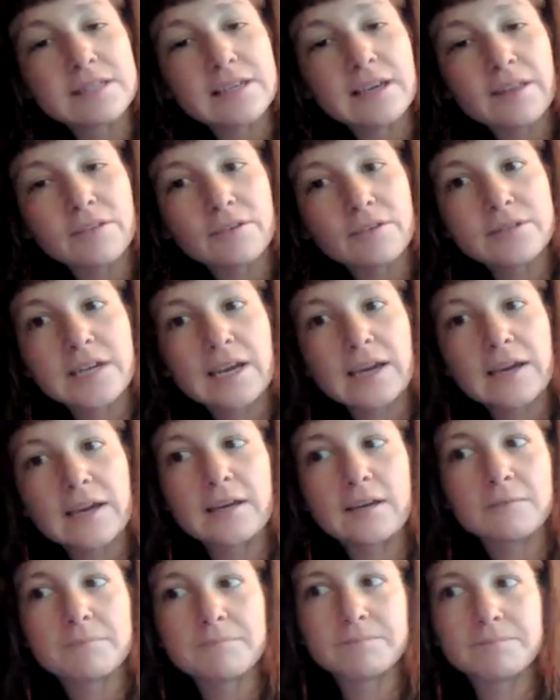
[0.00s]
the other
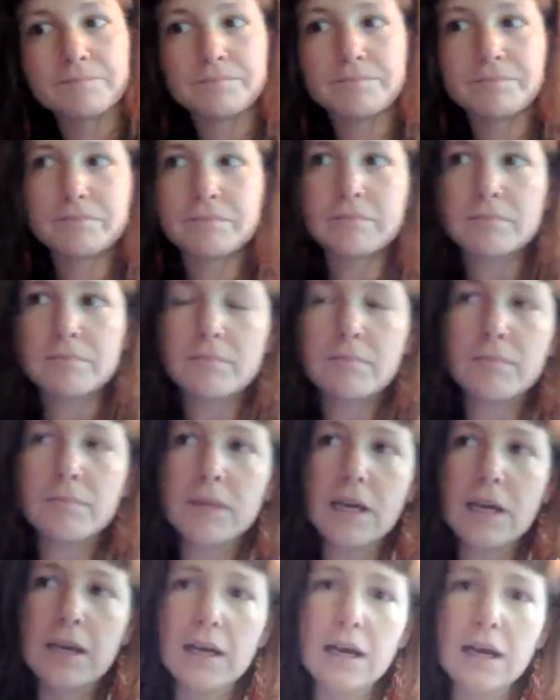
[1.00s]
day
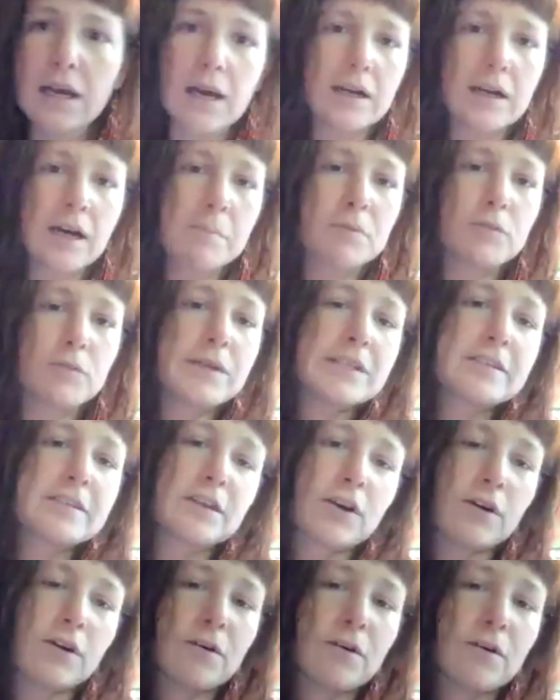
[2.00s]
uh, a couple weeks
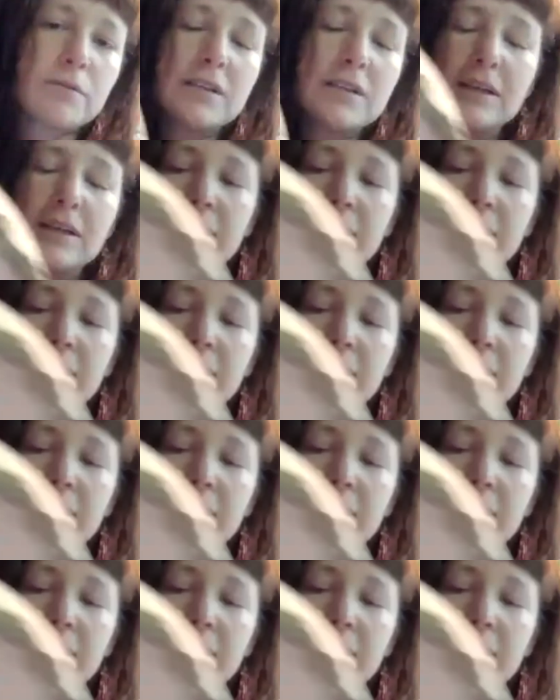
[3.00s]
ago